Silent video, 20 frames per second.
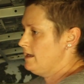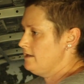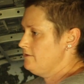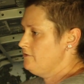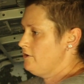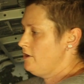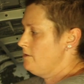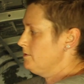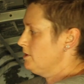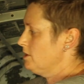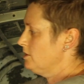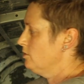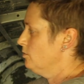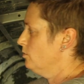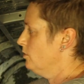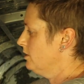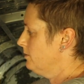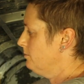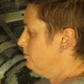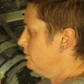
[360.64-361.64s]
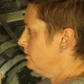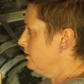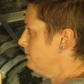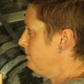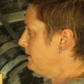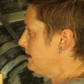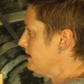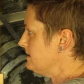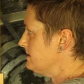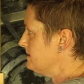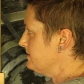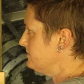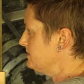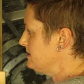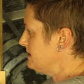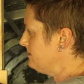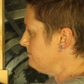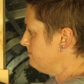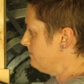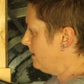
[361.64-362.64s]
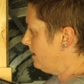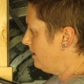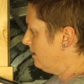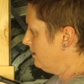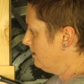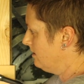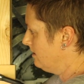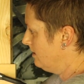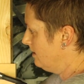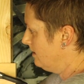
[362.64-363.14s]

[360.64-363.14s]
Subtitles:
if I'm going to want to put a piece of timber